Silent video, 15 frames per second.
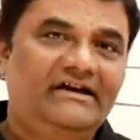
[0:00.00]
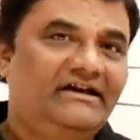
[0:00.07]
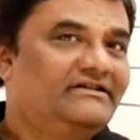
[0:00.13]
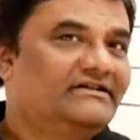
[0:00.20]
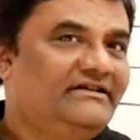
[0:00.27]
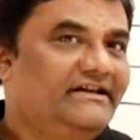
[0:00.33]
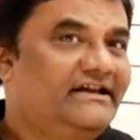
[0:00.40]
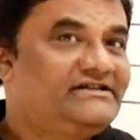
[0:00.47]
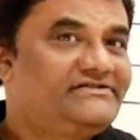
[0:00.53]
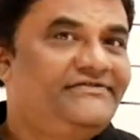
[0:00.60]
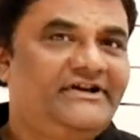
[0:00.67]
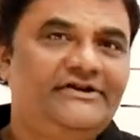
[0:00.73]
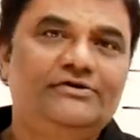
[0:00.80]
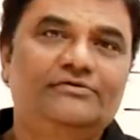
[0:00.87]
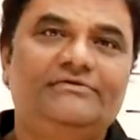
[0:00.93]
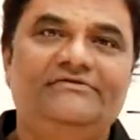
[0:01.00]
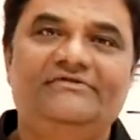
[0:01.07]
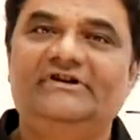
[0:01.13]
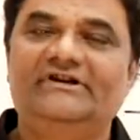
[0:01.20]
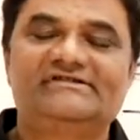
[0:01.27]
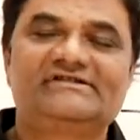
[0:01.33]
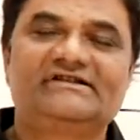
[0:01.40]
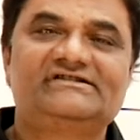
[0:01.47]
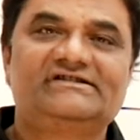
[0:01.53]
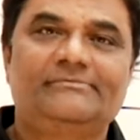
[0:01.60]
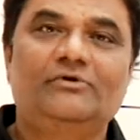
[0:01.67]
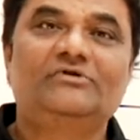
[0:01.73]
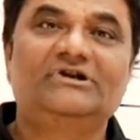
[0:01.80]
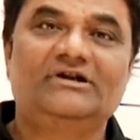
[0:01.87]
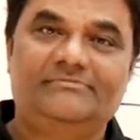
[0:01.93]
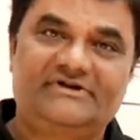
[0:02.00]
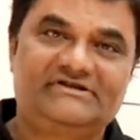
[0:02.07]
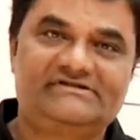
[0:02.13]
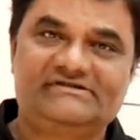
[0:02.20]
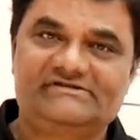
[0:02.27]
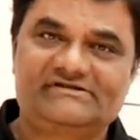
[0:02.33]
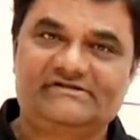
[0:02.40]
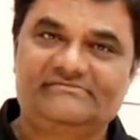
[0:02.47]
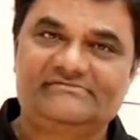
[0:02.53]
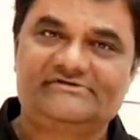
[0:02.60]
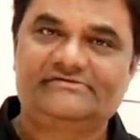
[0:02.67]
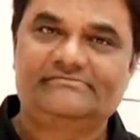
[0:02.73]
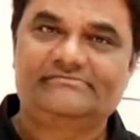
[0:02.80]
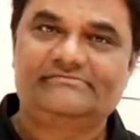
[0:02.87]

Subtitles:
In the next video, we will discuss about number systems.